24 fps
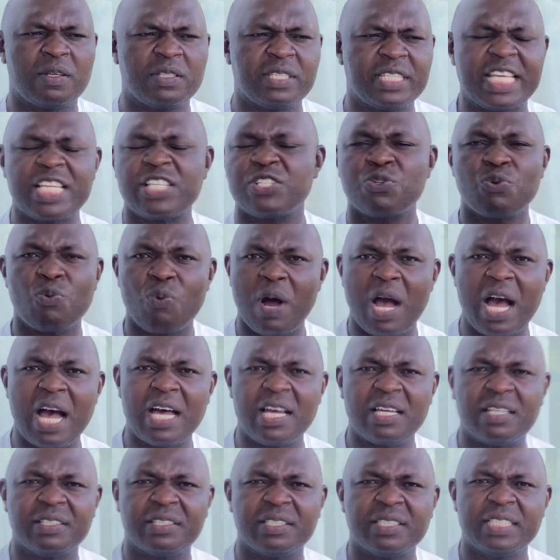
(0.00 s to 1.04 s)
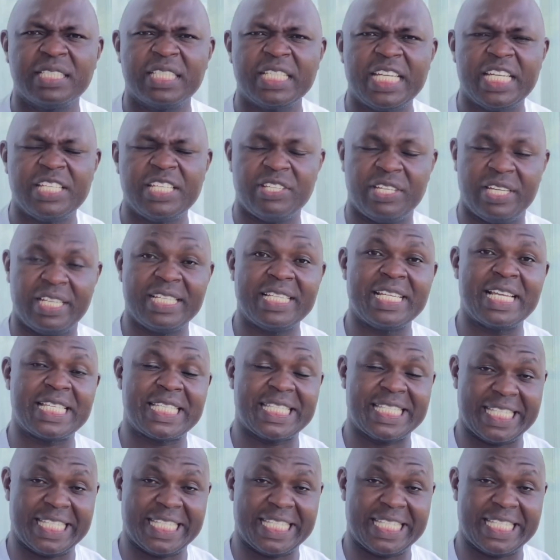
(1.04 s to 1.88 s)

things were in the religious